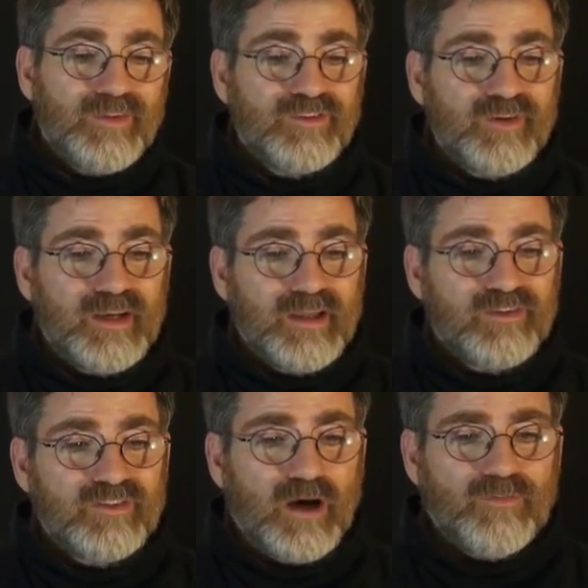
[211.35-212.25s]
The city
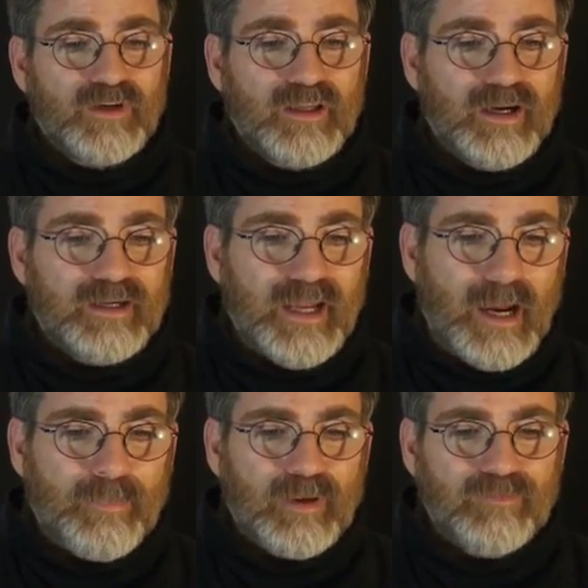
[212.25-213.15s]
is self-declared
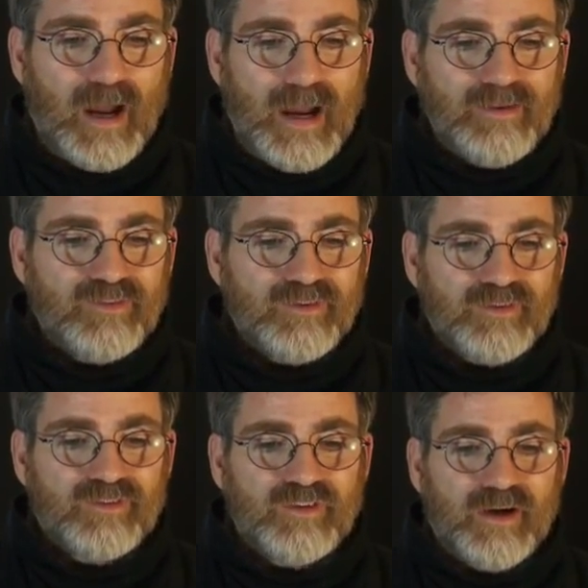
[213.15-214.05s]
capital of ISIS
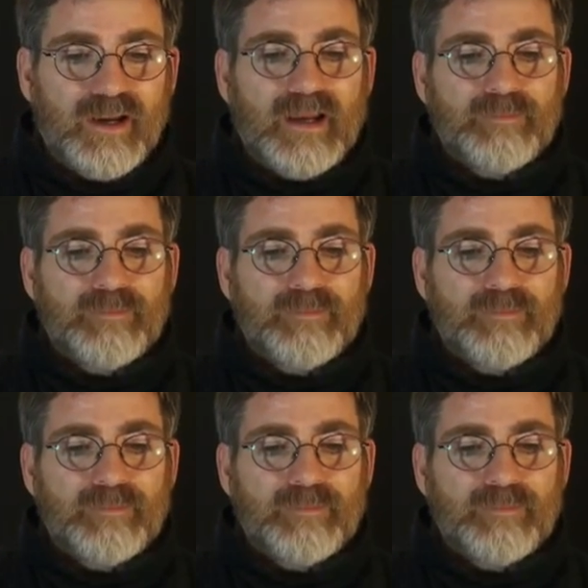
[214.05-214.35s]
in Syria